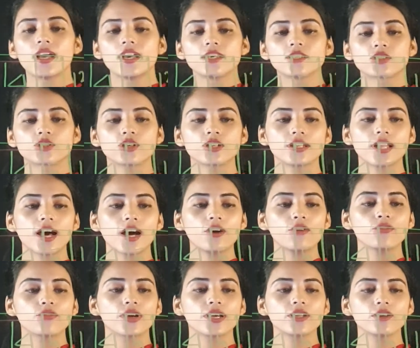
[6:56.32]
So
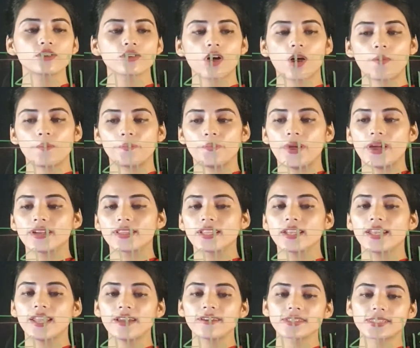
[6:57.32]
now when you compare the
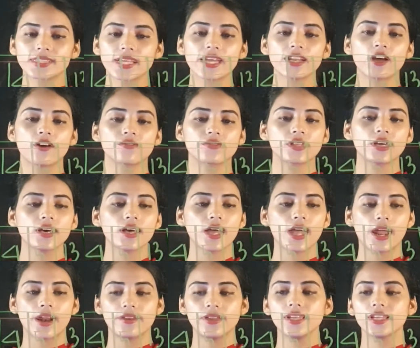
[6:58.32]
left side of the
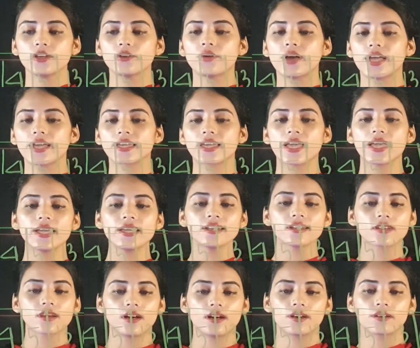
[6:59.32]
array, you again